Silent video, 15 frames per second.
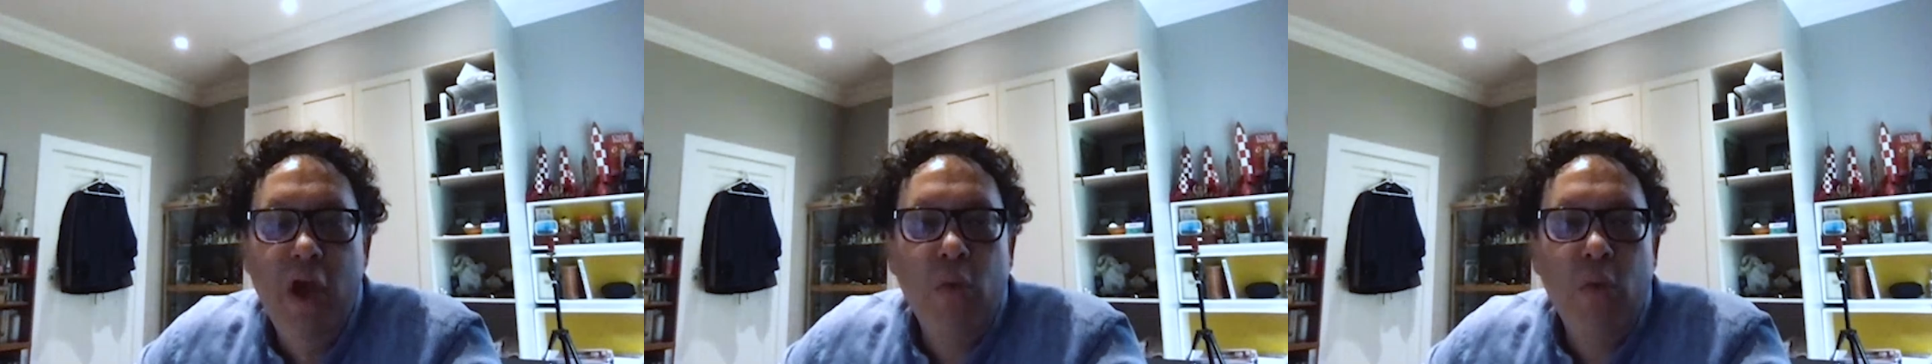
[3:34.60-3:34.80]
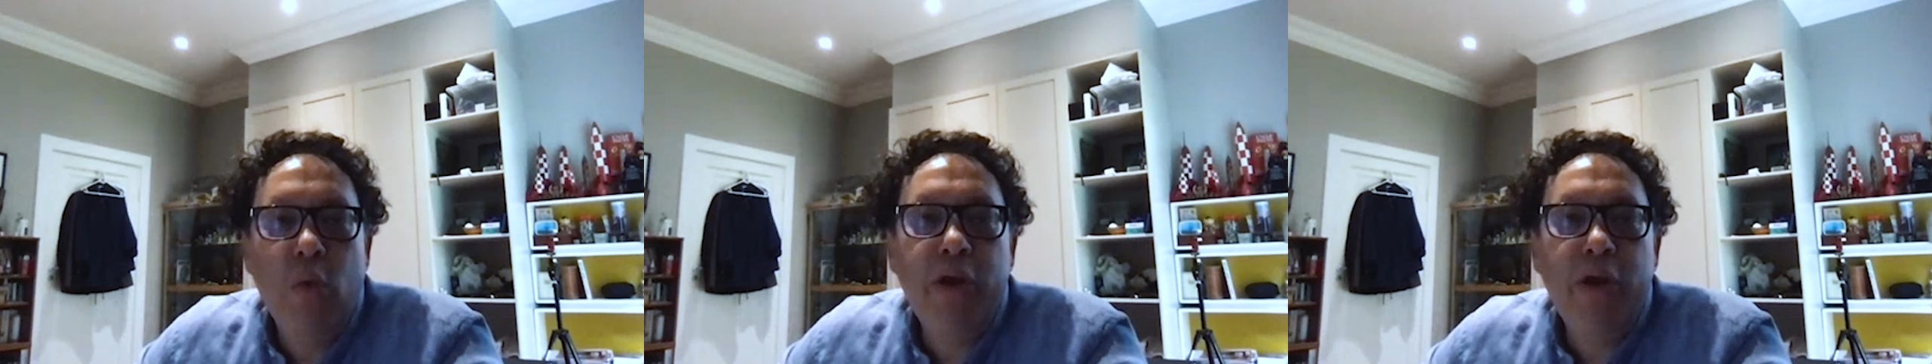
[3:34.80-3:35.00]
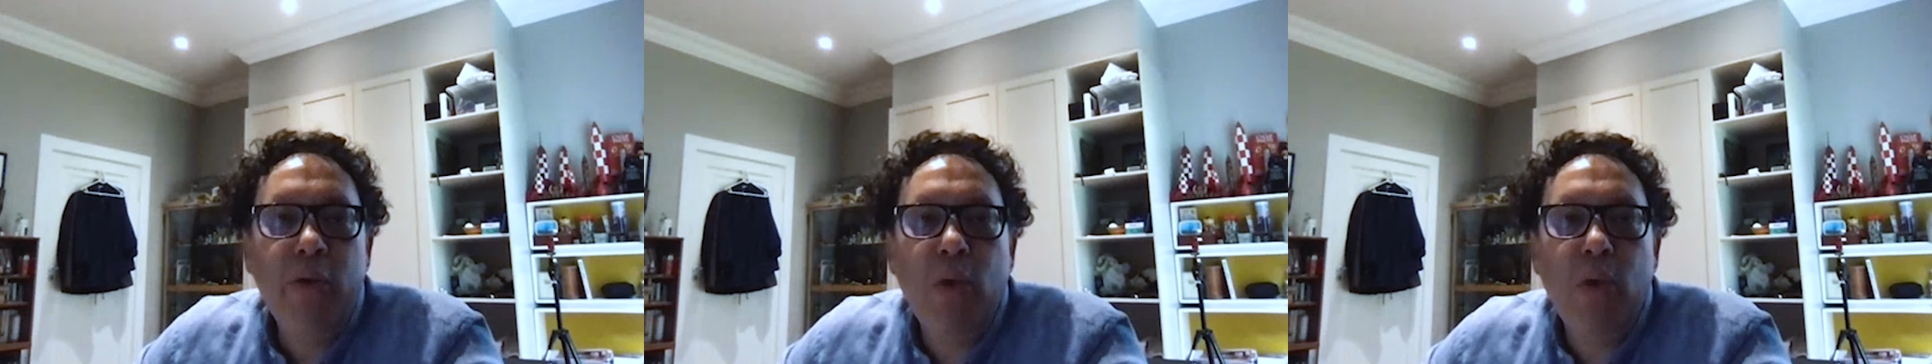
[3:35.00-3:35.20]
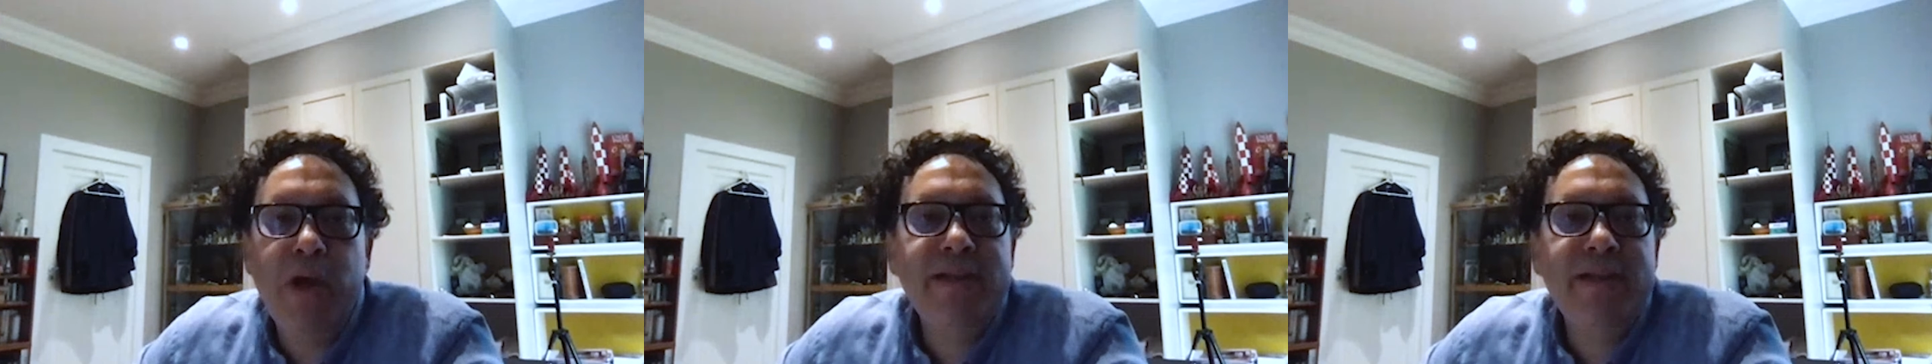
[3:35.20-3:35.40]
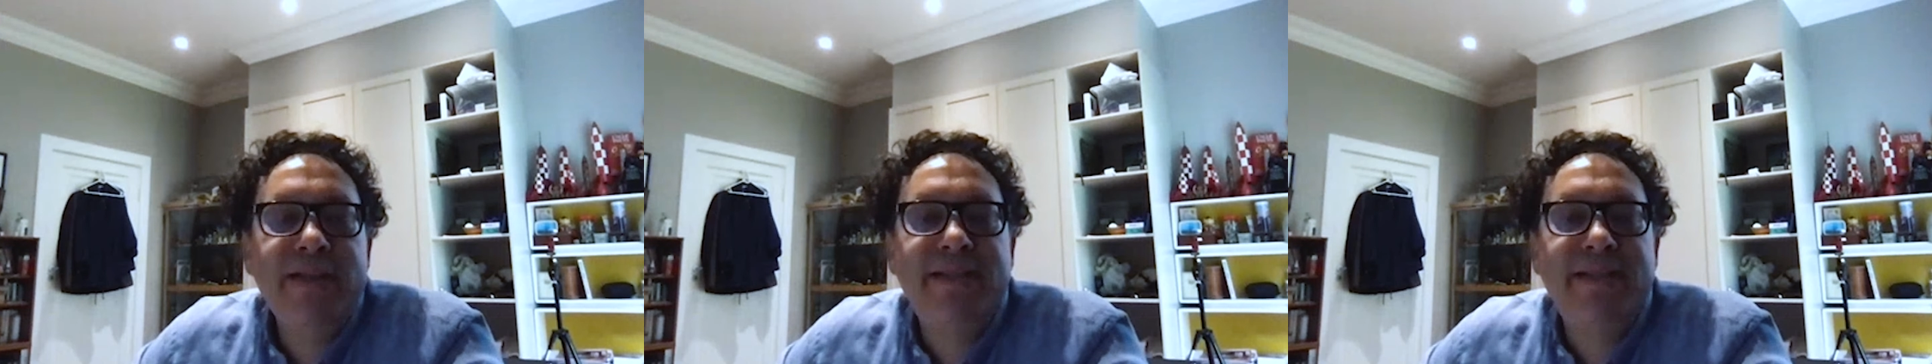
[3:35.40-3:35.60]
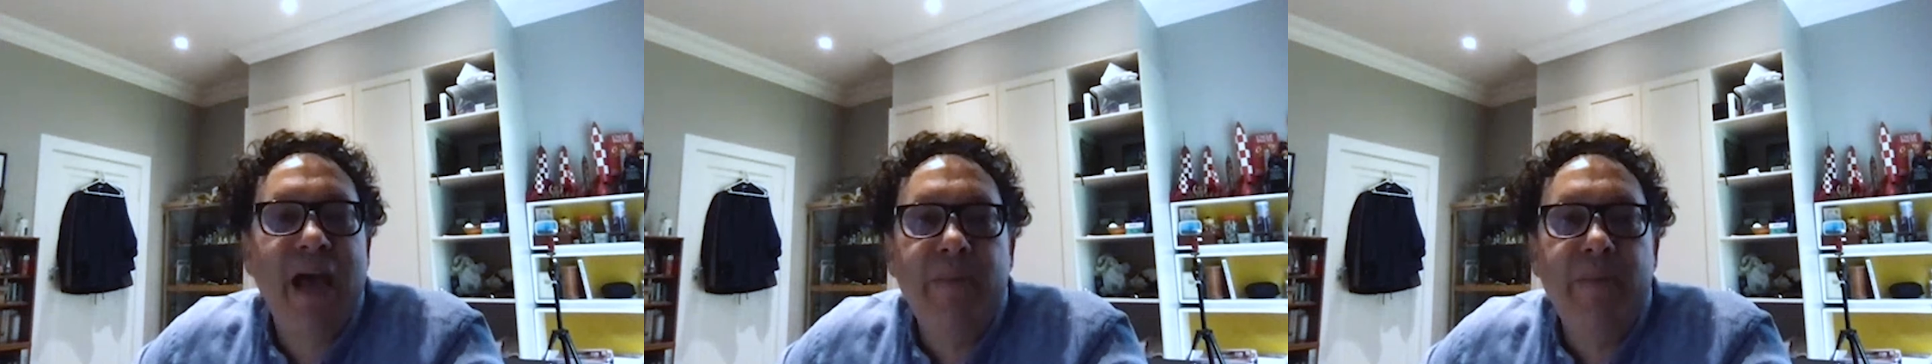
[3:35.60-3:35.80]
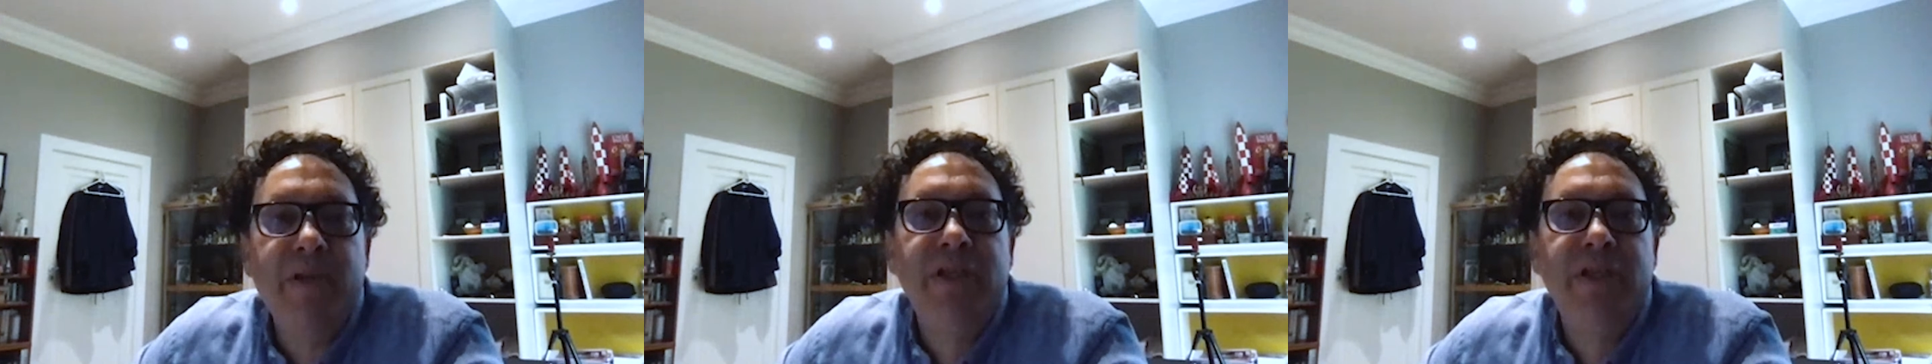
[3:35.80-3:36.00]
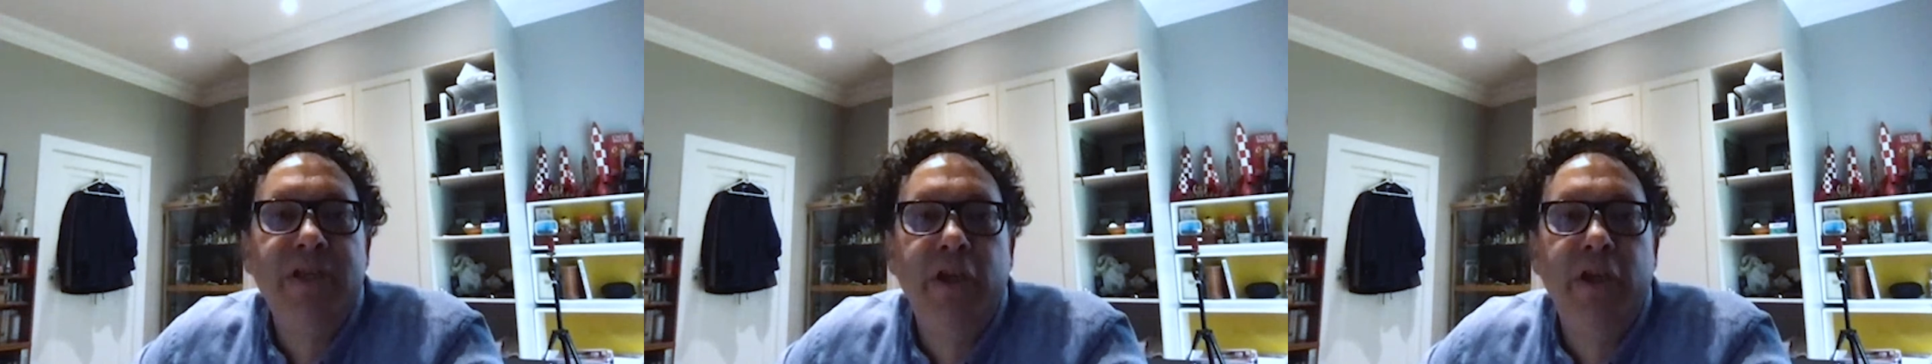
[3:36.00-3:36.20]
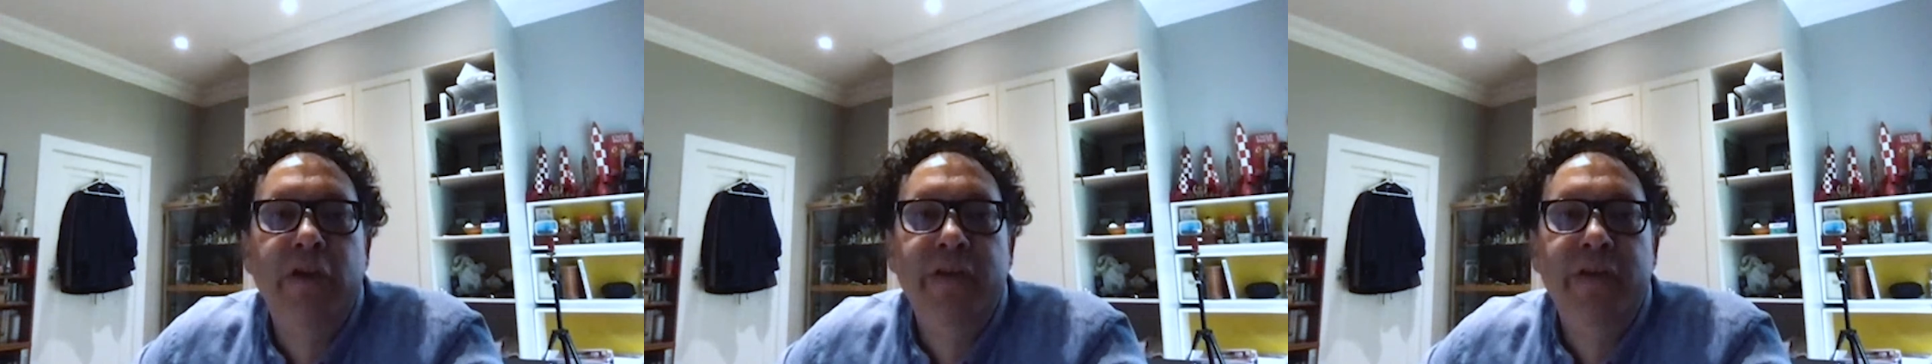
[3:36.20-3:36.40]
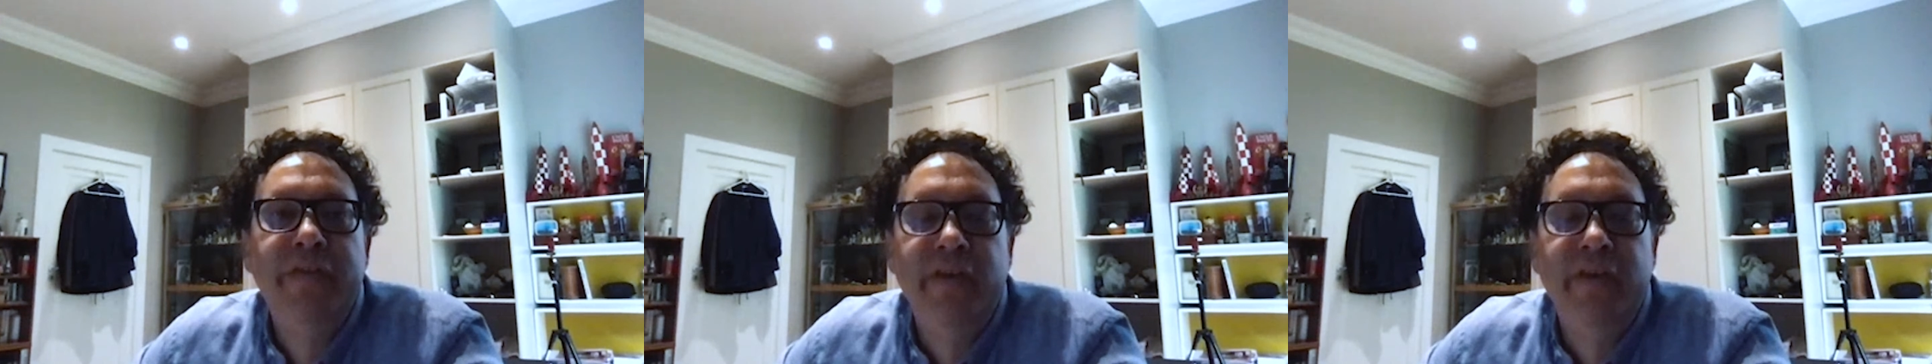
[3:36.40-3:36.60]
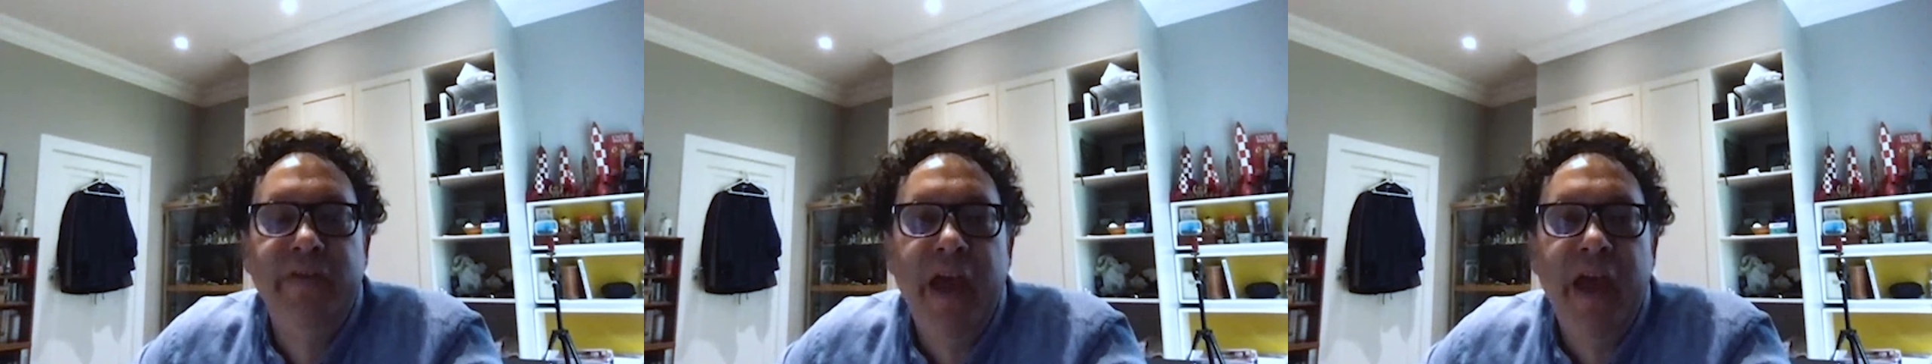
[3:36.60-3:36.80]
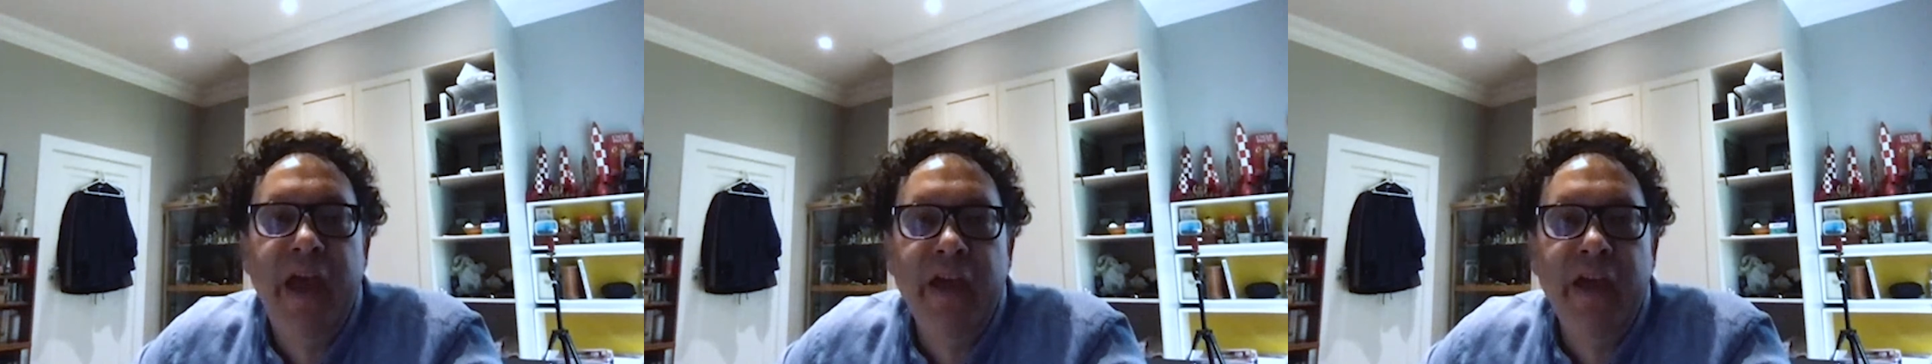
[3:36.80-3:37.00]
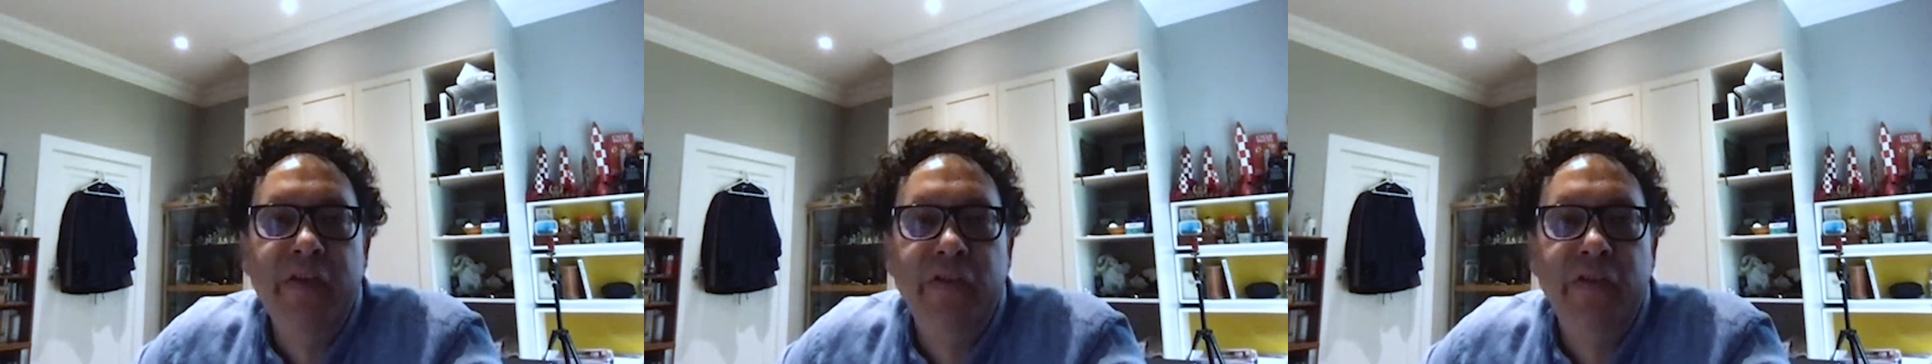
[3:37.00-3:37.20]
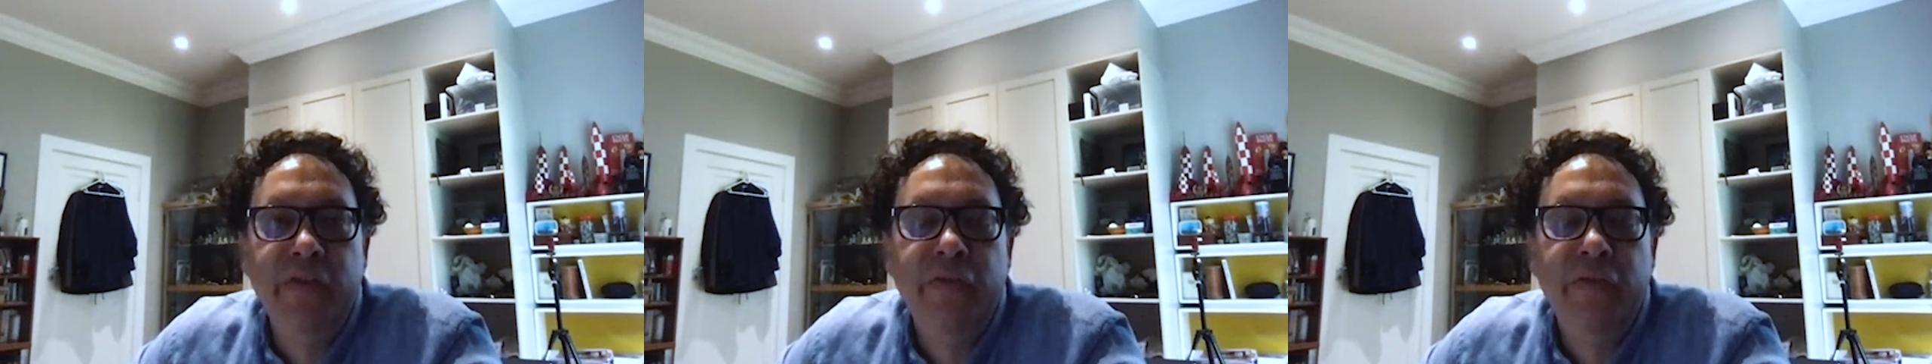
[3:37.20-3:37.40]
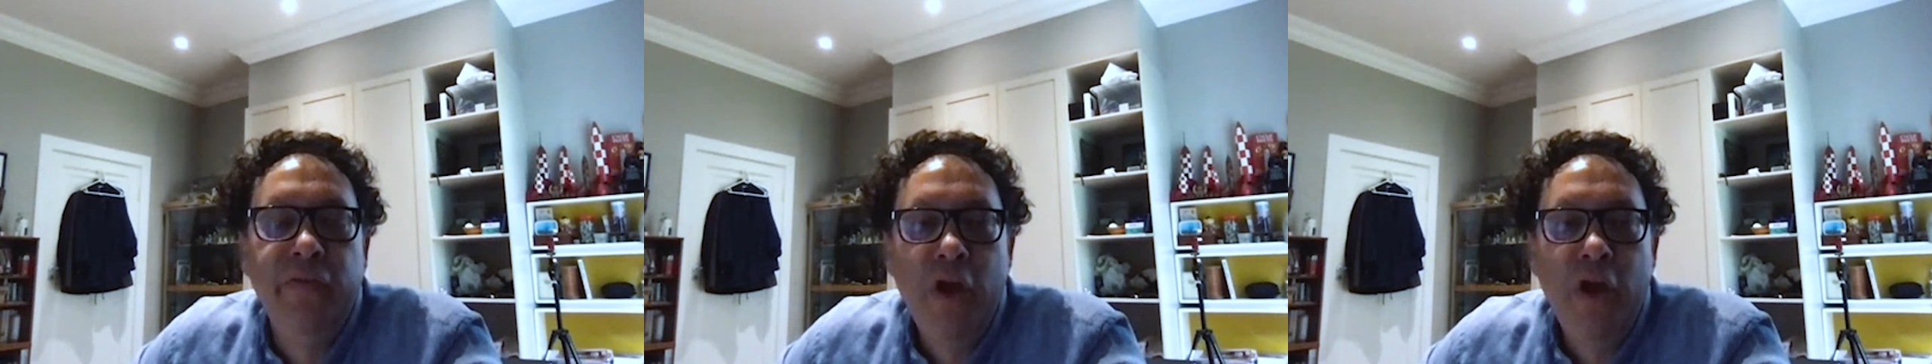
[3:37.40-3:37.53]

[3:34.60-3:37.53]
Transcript: What is cybersecurity in the age of